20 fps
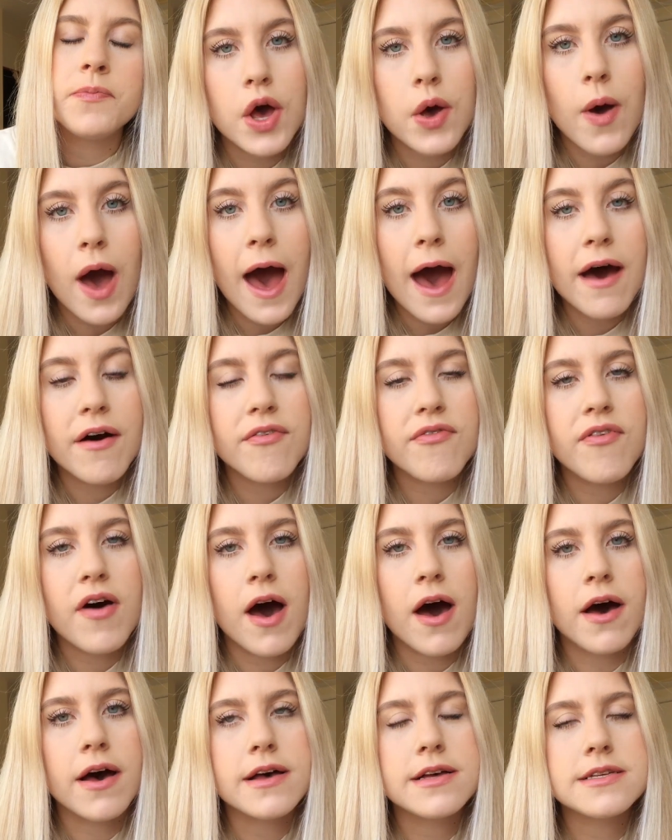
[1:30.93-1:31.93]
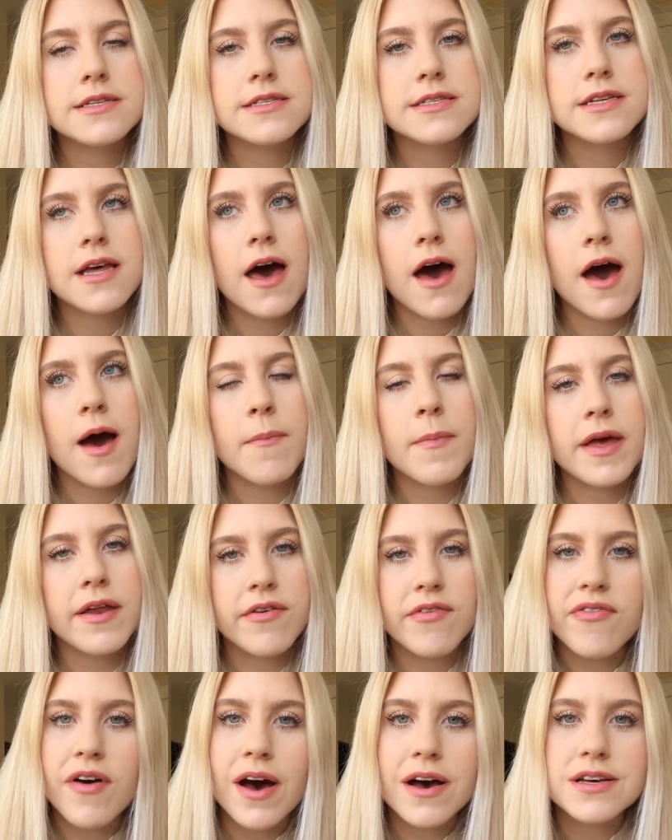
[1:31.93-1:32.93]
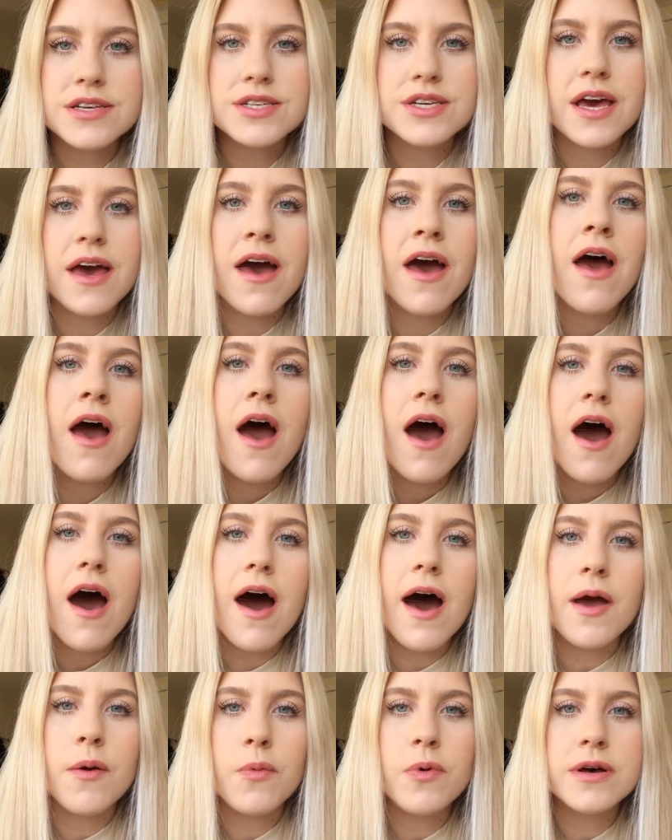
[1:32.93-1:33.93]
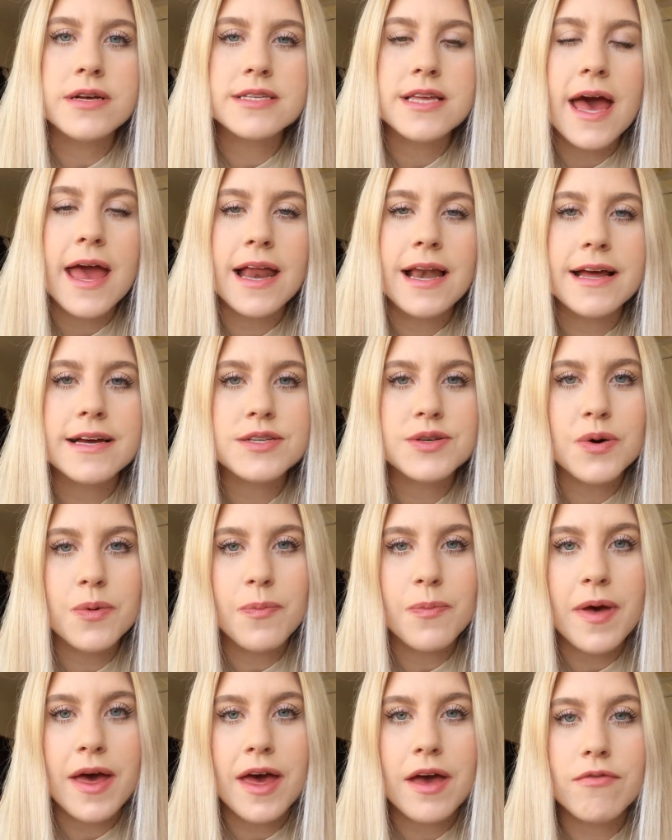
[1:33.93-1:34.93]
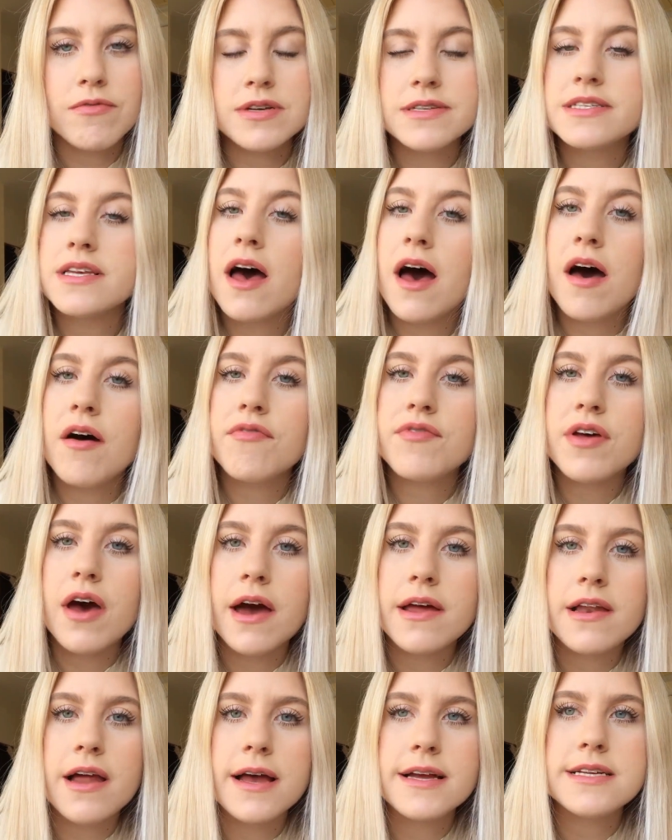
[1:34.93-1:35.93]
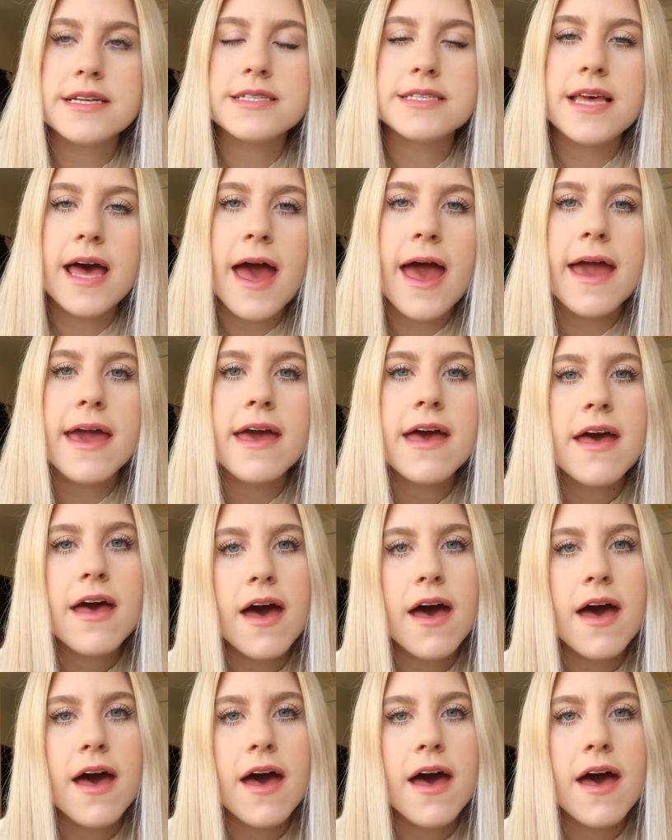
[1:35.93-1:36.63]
So at first, in first year, I was a little bit reserved, I'd like to say.